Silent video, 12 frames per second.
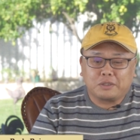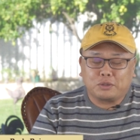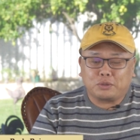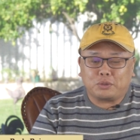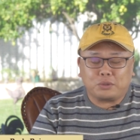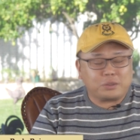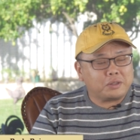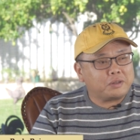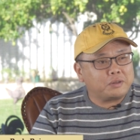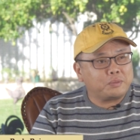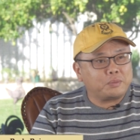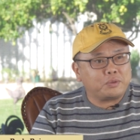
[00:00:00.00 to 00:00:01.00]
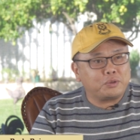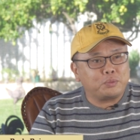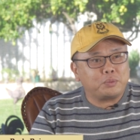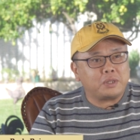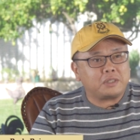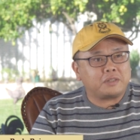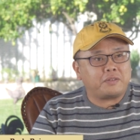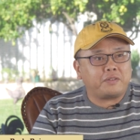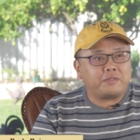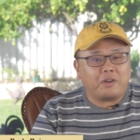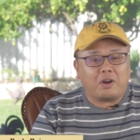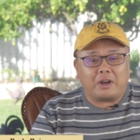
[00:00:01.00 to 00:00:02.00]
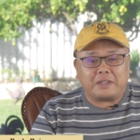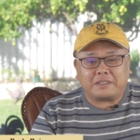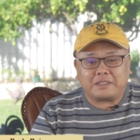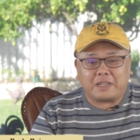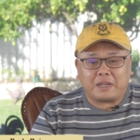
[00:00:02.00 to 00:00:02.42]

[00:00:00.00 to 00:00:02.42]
Good words of advice.